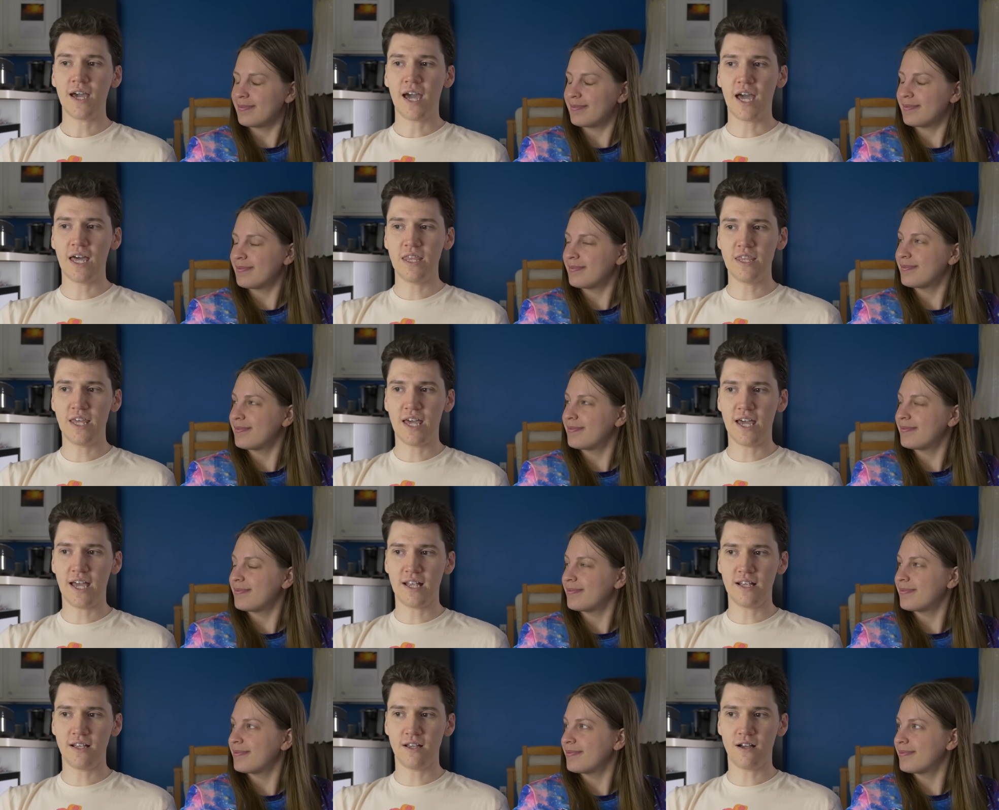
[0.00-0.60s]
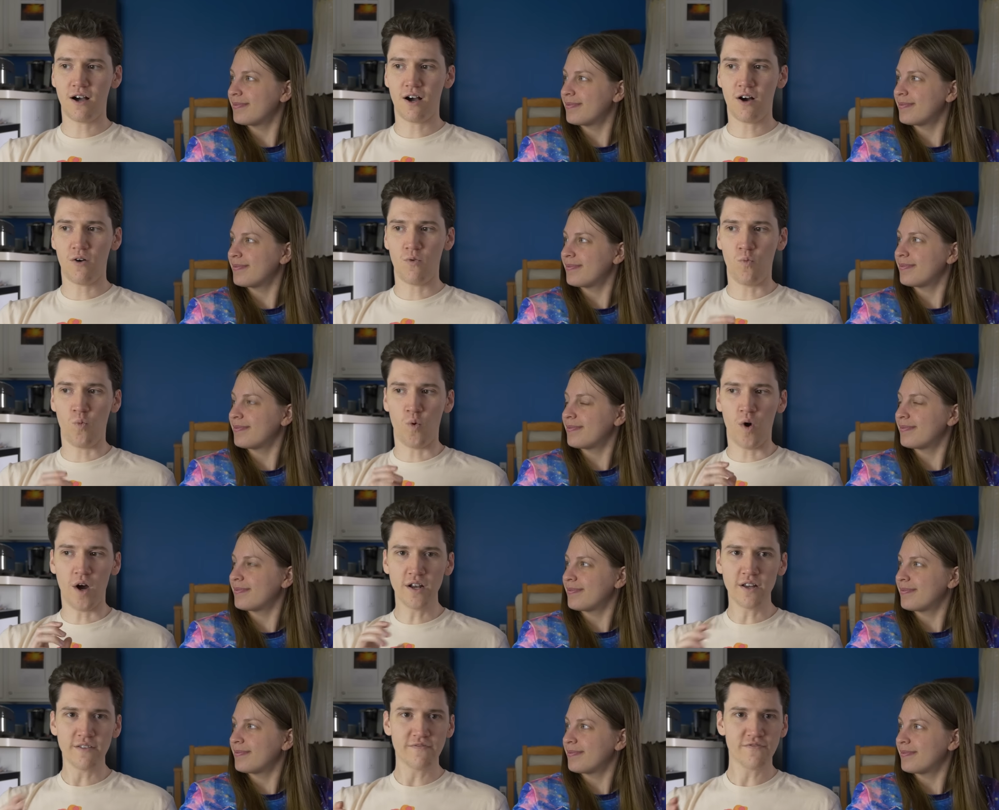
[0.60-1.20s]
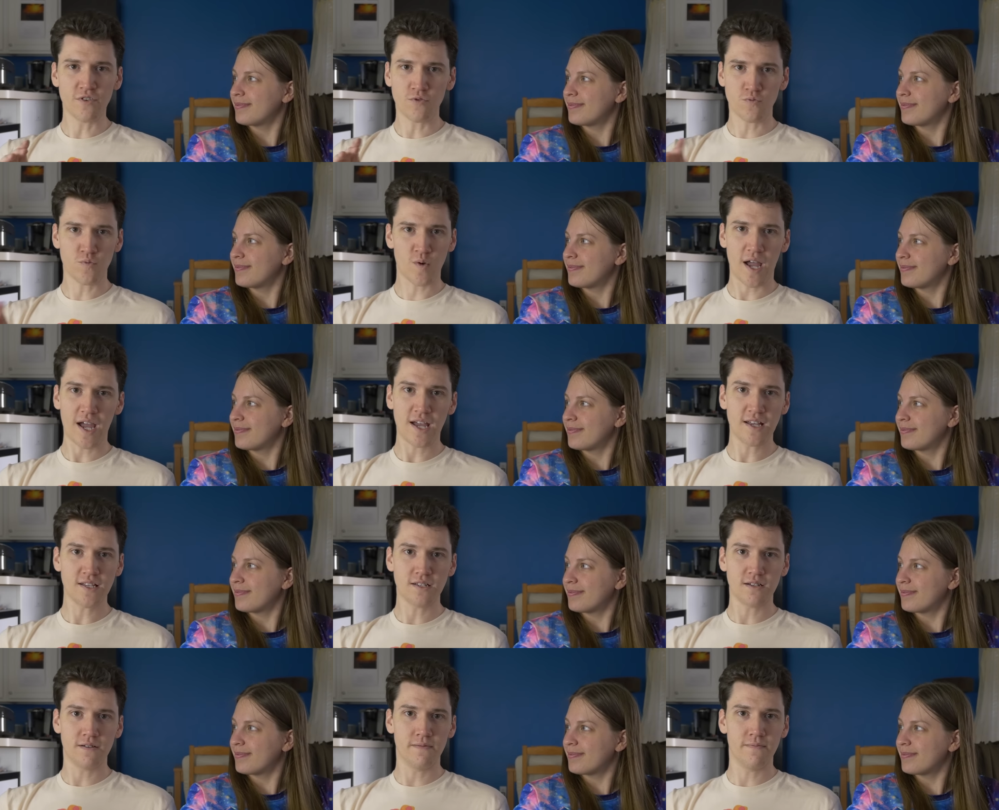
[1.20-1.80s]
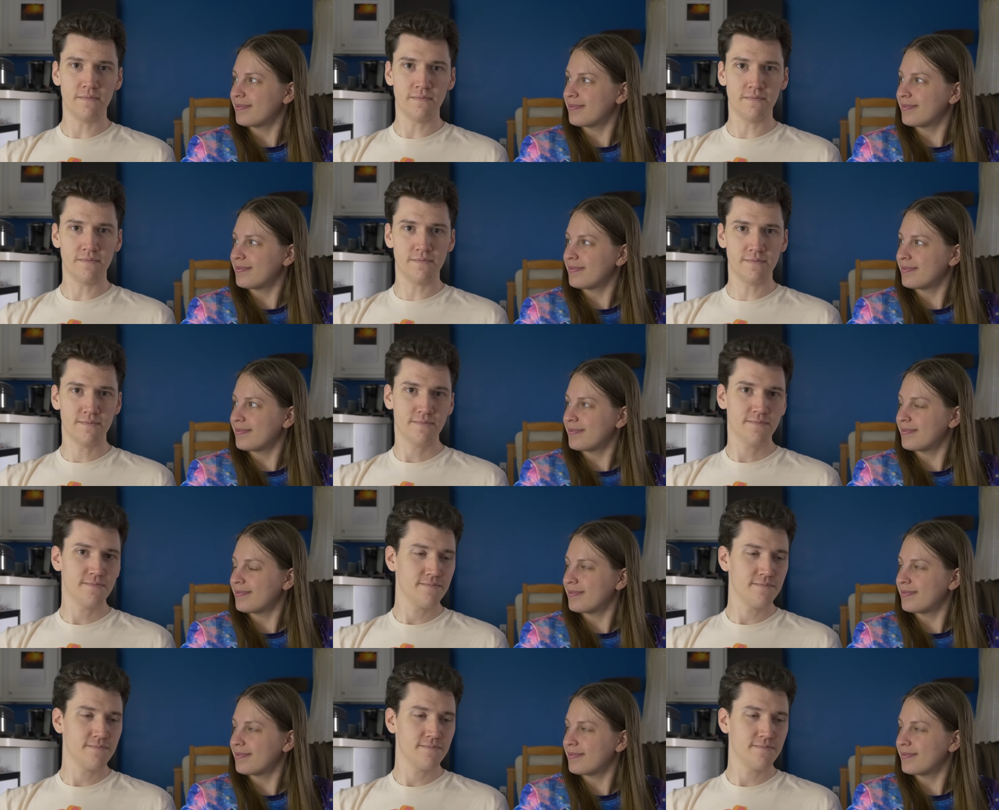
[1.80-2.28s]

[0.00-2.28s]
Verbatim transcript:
Speaker 1: And then one of the random